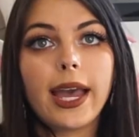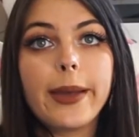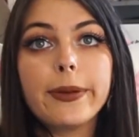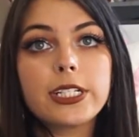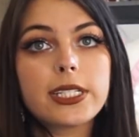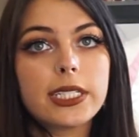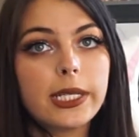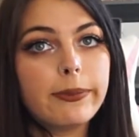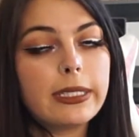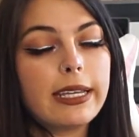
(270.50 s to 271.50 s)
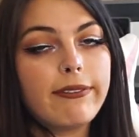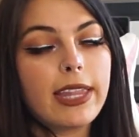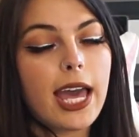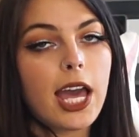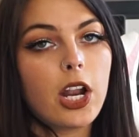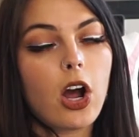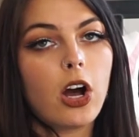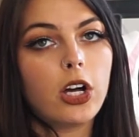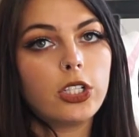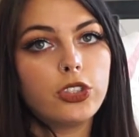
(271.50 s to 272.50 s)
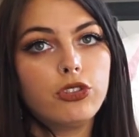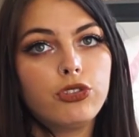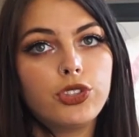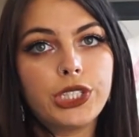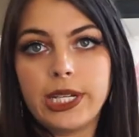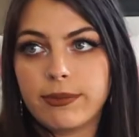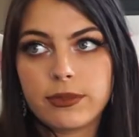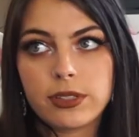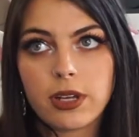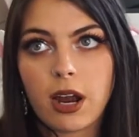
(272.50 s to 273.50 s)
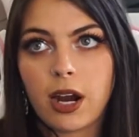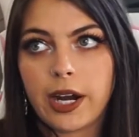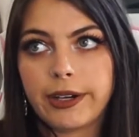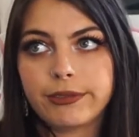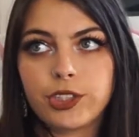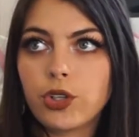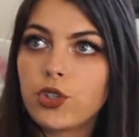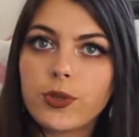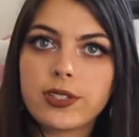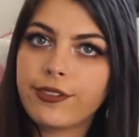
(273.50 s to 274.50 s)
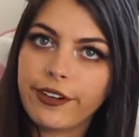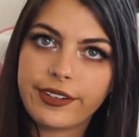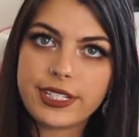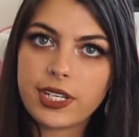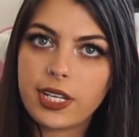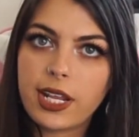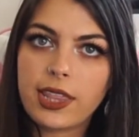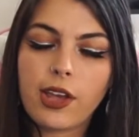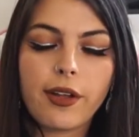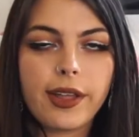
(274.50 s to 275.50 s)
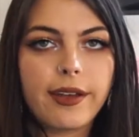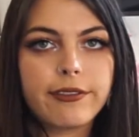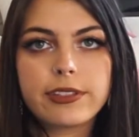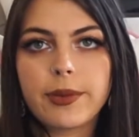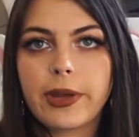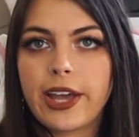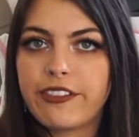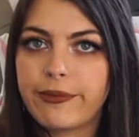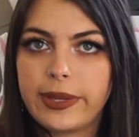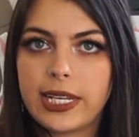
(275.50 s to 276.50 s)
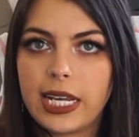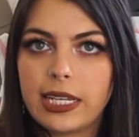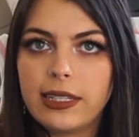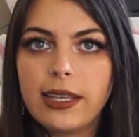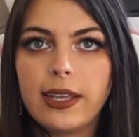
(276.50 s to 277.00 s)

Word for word: I personally believe that all dreams are shown to us for a reason and they all have some kind of meaning